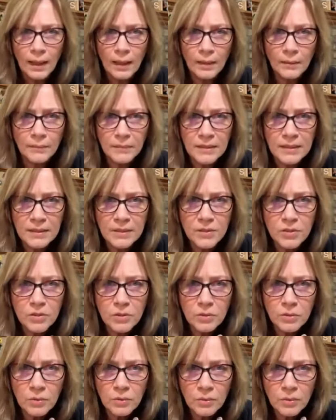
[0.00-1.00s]
Um, did
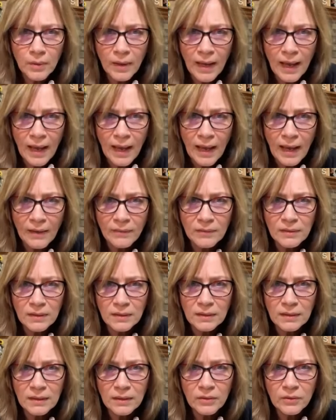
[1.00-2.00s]
you have the
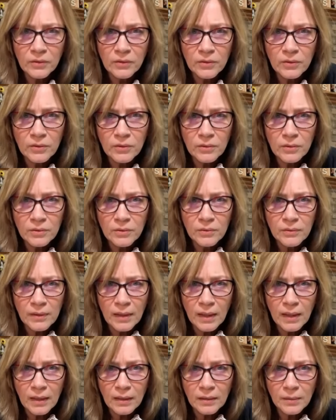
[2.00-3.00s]
litters
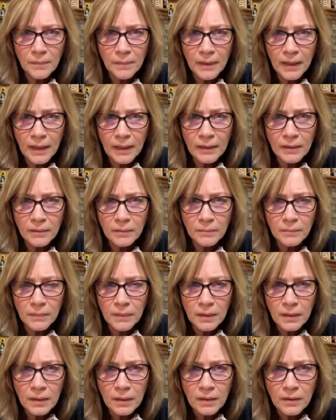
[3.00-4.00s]
on the bottom
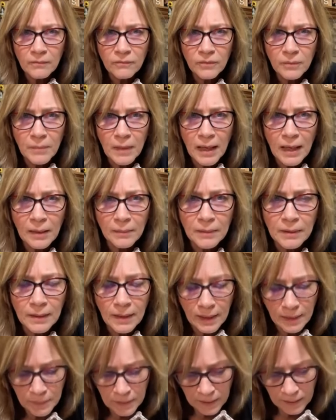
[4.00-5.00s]
from Hobby
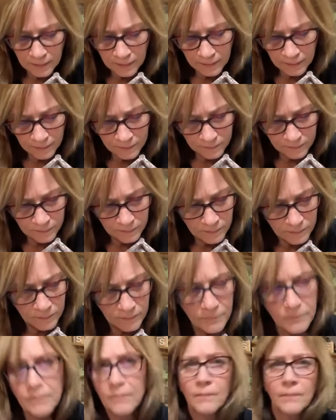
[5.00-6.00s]
Lobby?
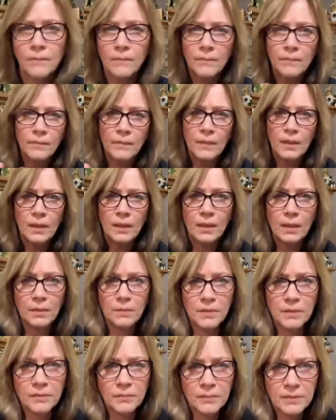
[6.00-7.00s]
I
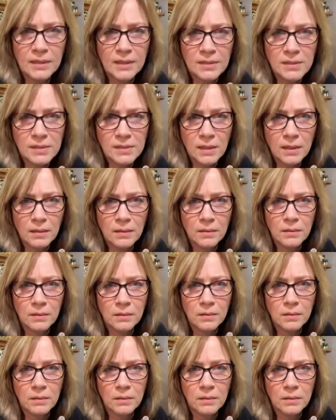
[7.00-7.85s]
missed what that said.